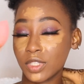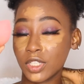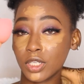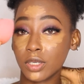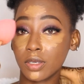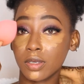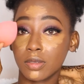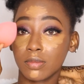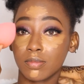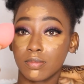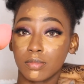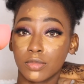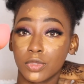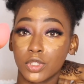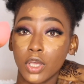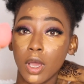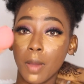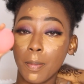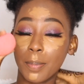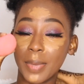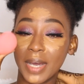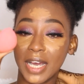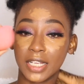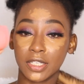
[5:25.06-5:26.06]
the
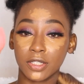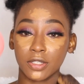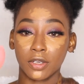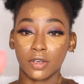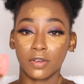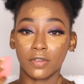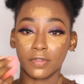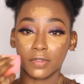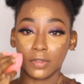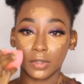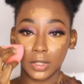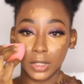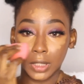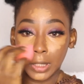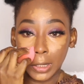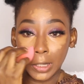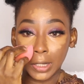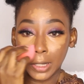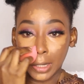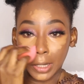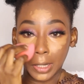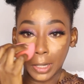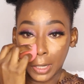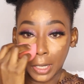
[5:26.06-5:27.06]
top part of
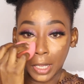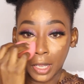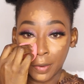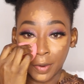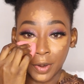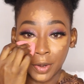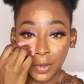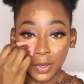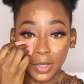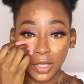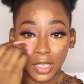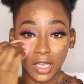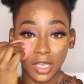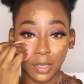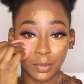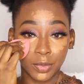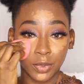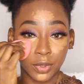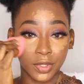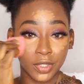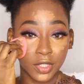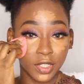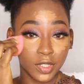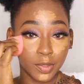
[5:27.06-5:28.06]
the Ewaronke
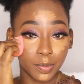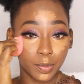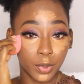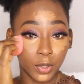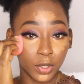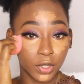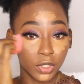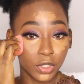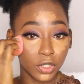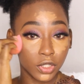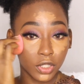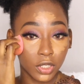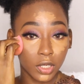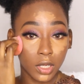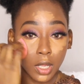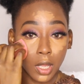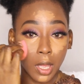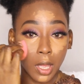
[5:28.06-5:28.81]
Beauty Sponge.